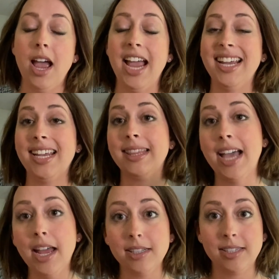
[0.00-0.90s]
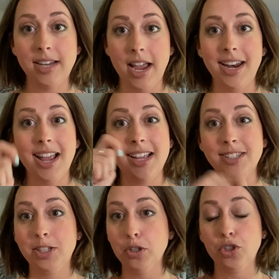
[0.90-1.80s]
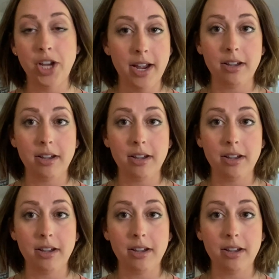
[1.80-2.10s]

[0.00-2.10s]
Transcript: I could get that instead and still check